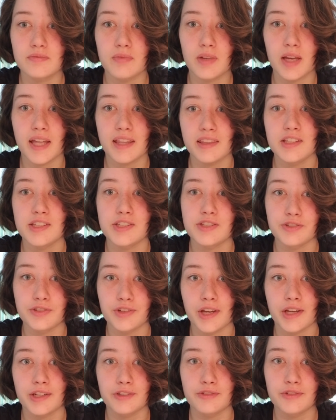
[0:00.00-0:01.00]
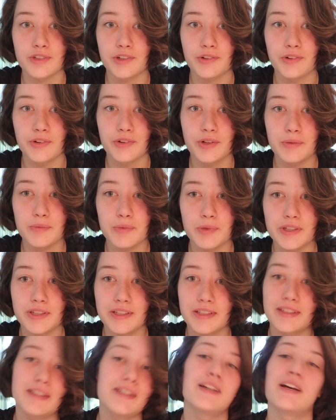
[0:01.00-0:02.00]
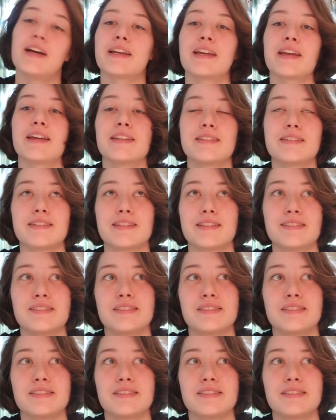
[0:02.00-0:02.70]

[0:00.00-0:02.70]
At least you're not in Red Crow anymore, I guess.